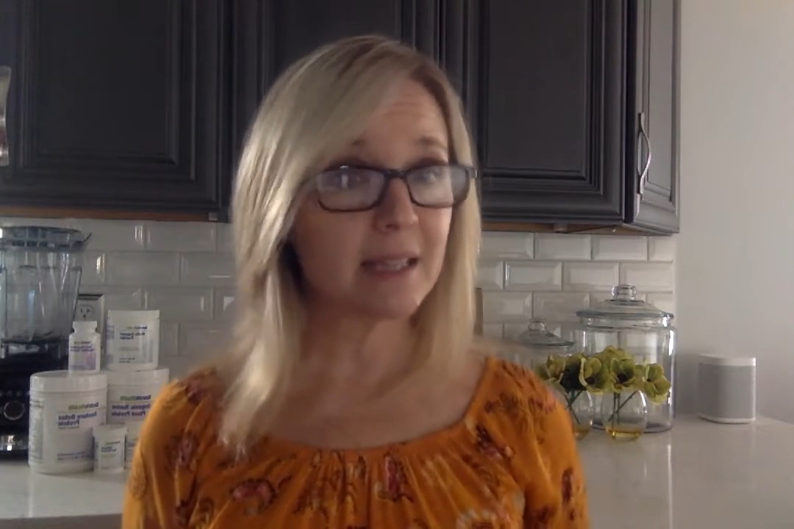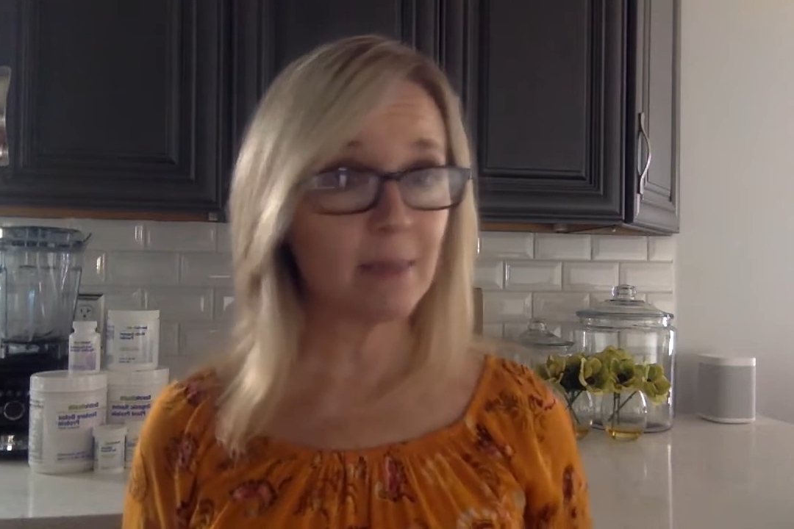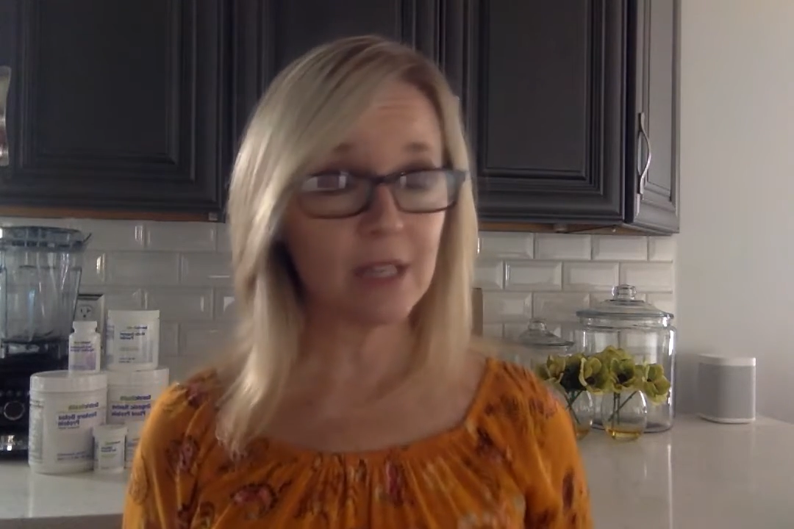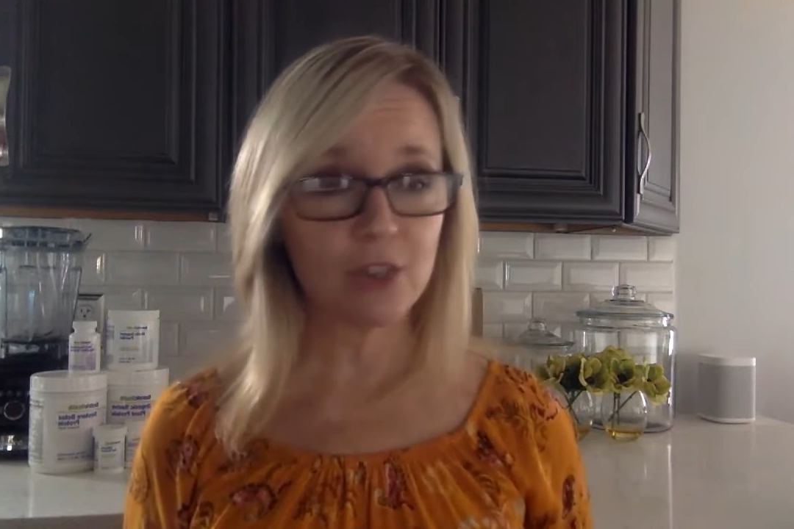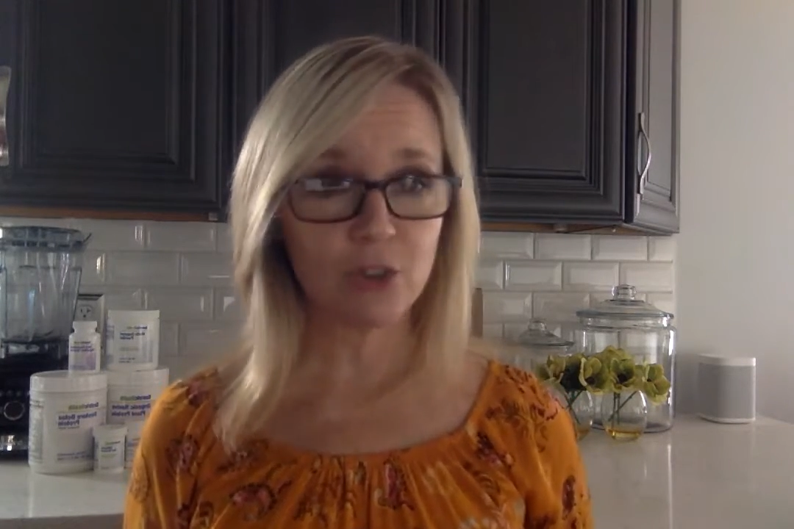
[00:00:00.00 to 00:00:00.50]
some
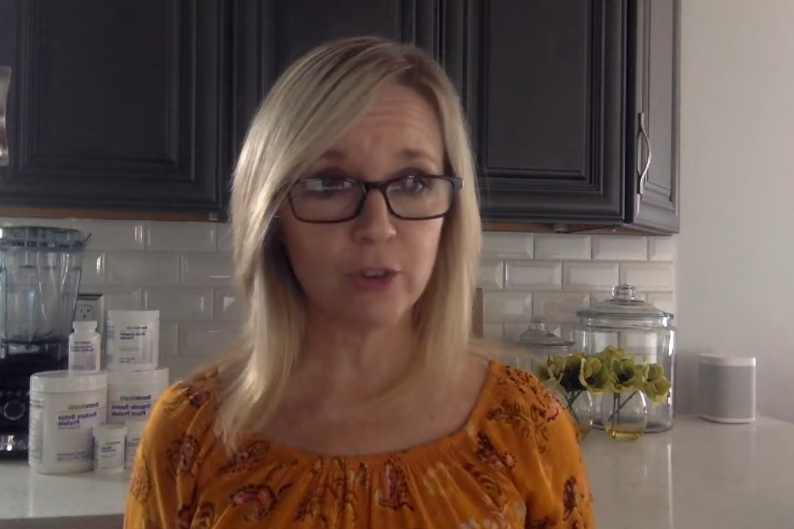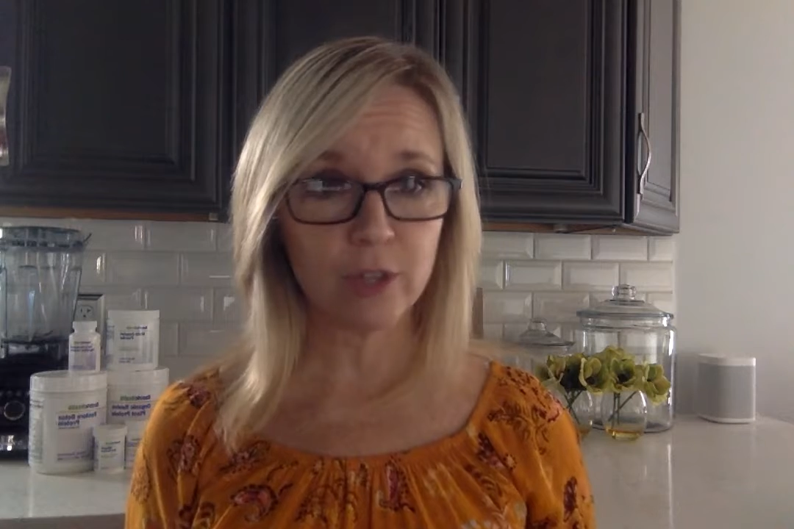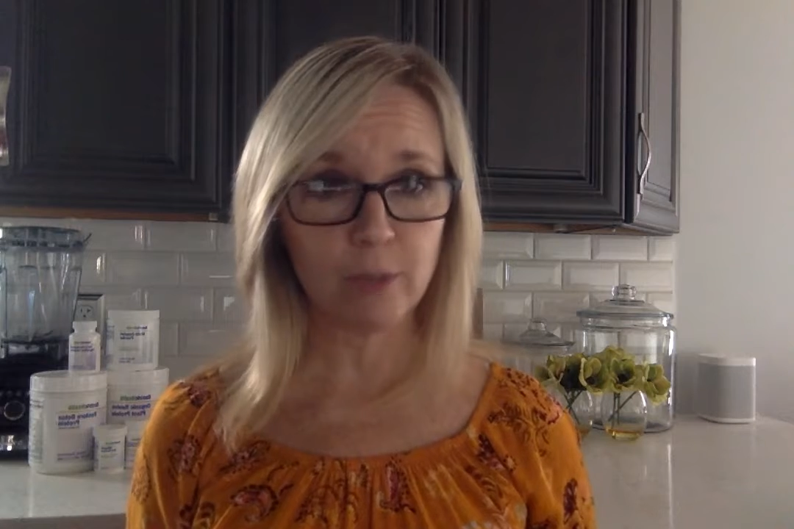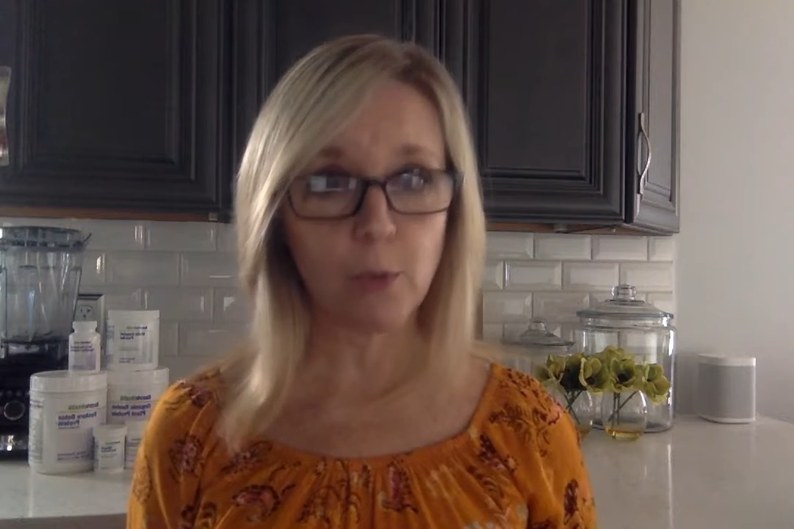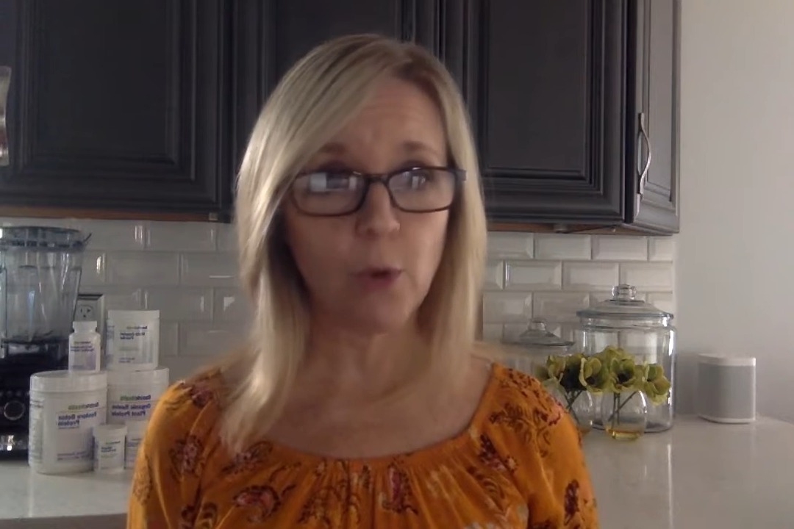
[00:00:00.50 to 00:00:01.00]
additional
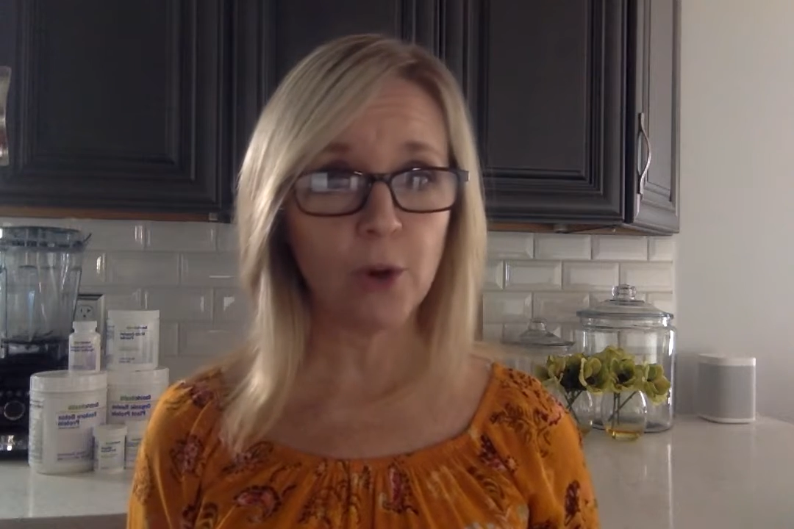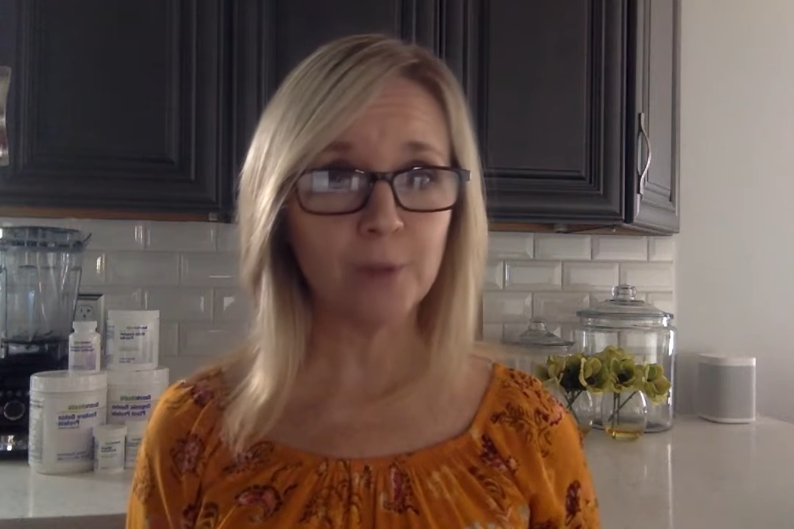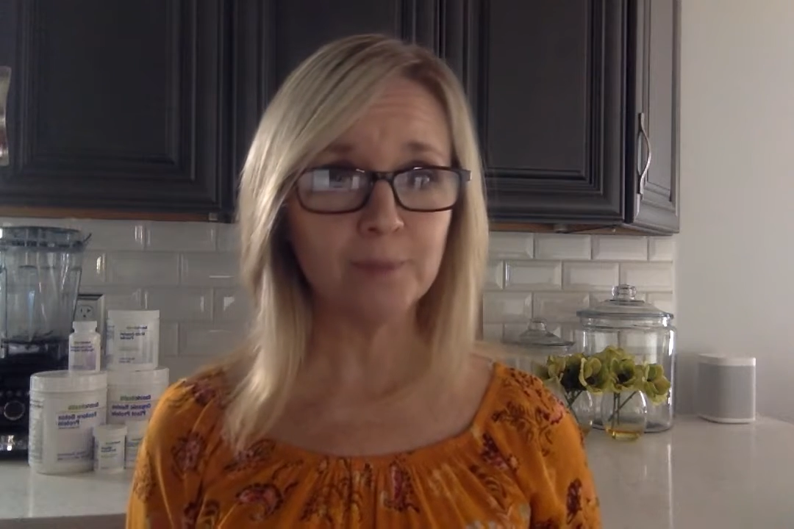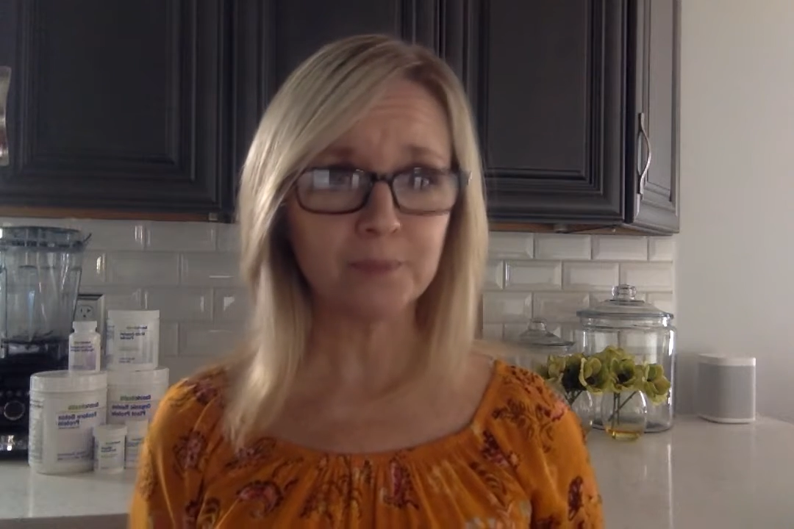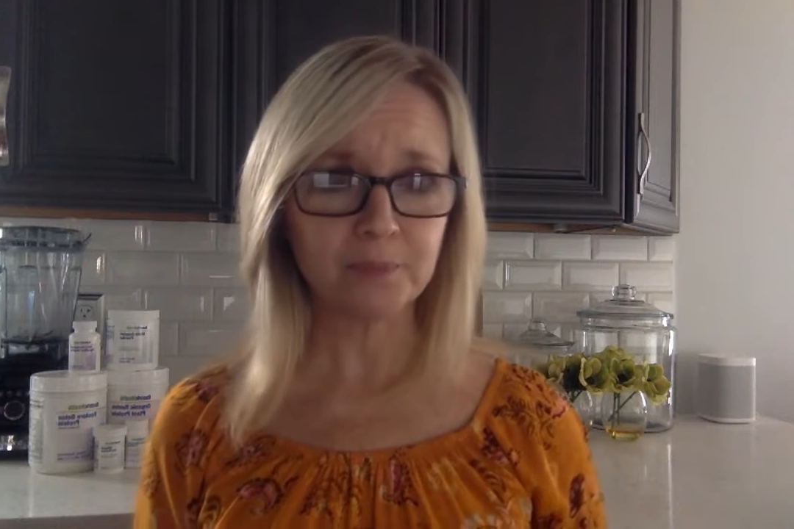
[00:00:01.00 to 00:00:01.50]
support.